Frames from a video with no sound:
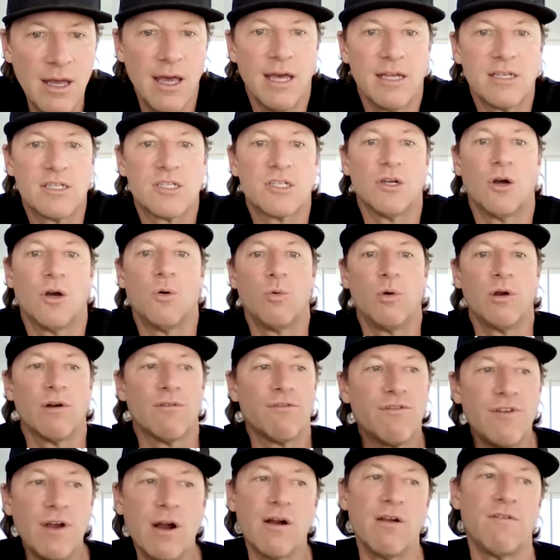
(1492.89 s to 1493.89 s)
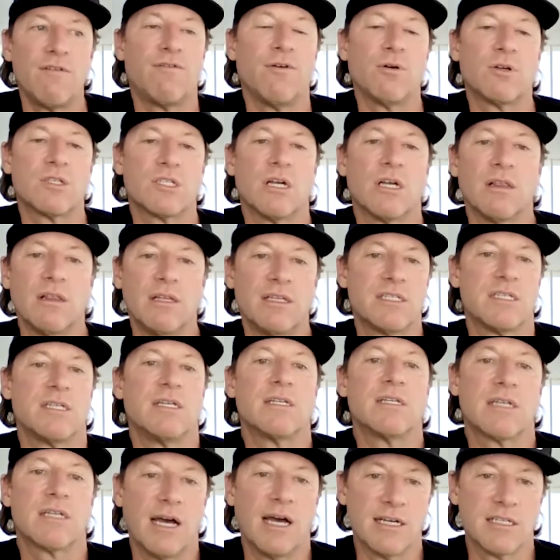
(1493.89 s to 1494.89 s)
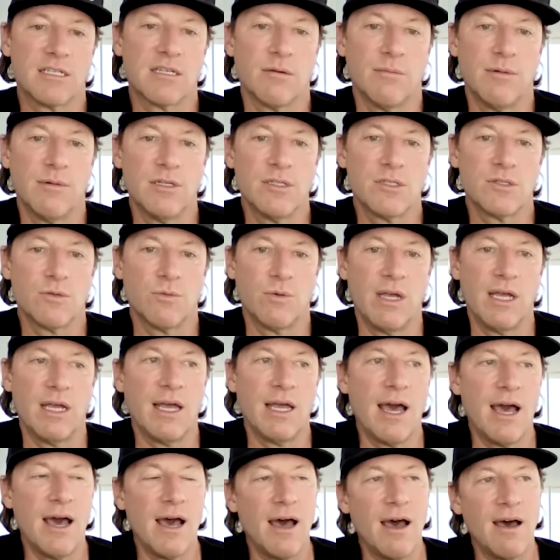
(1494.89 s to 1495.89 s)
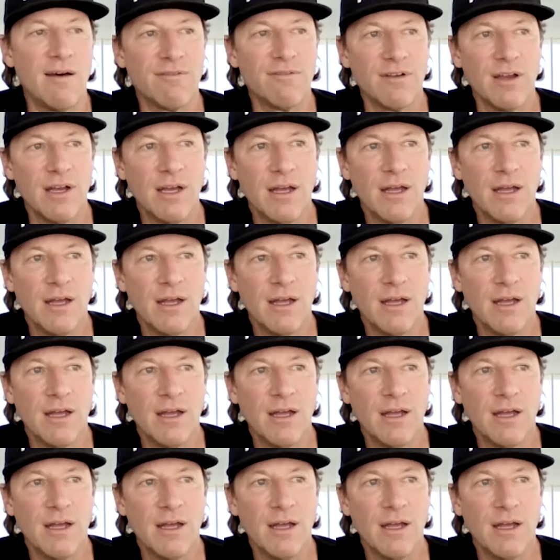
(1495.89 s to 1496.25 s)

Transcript: and so we're very focused on listening to customers we have